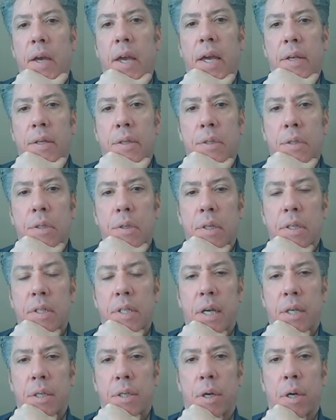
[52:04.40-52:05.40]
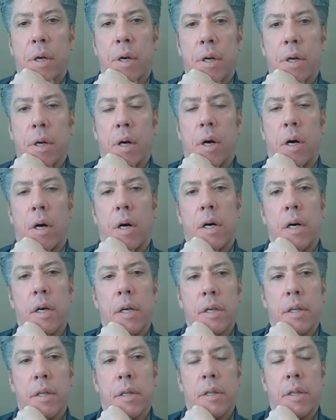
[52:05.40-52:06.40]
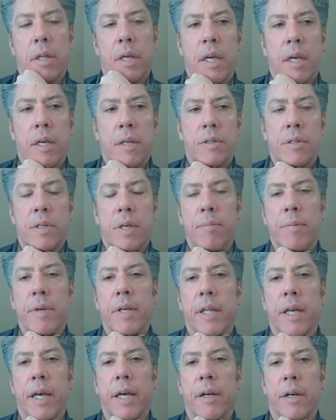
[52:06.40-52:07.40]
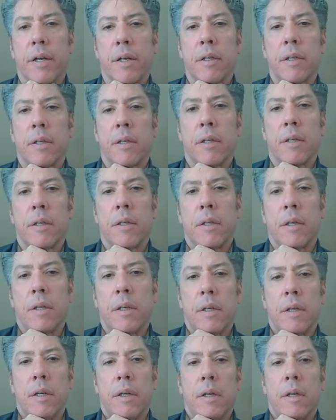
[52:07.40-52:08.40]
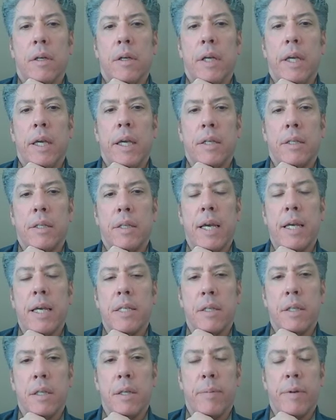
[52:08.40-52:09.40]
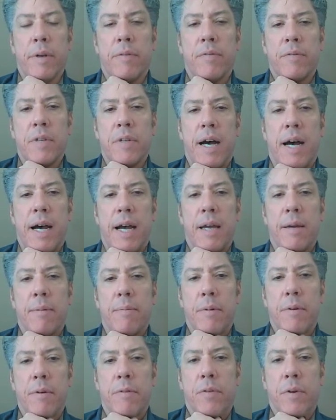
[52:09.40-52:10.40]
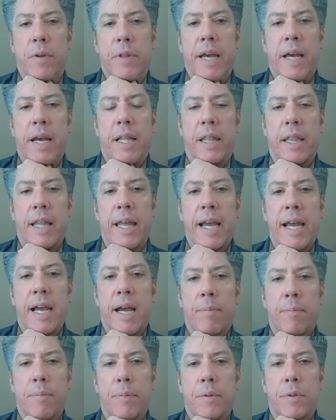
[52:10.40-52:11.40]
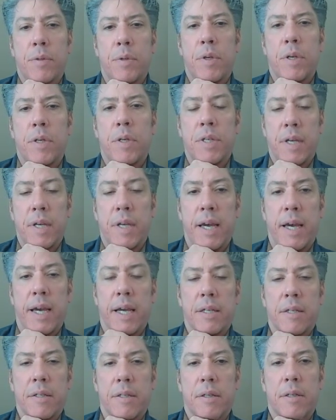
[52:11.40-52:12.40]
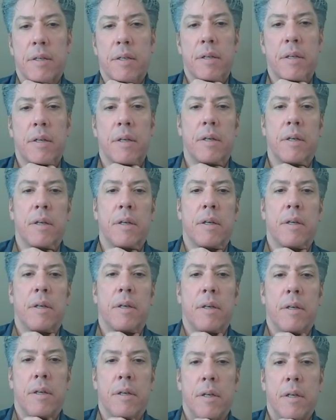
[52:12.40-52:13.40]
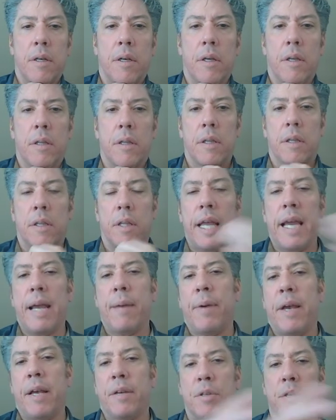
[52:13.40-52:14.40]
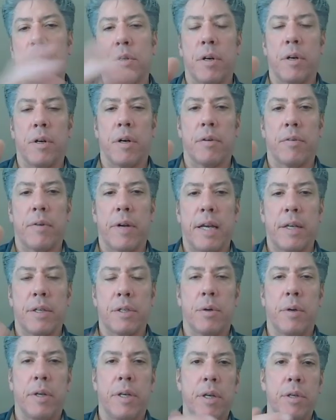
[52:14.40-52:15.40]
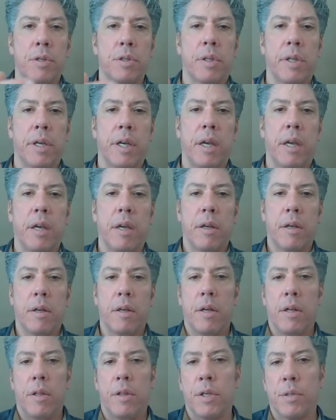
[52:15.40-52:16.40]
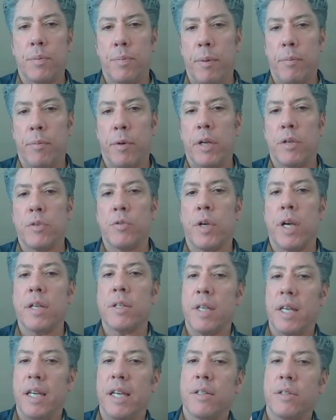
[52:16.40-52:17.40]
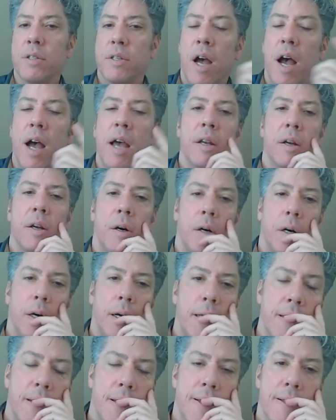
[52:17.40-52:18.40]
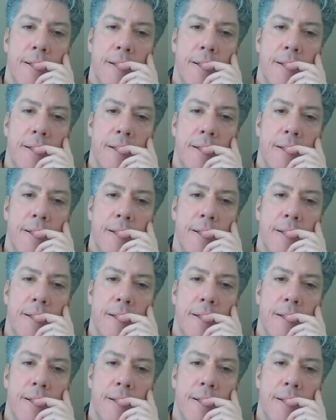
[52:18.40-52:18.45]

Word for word: As soon as I turn on the simulator, it takes a little bit of time for that lamp to detect uh, the, the lamp has to turn on, right? So initially, this memory address is not on.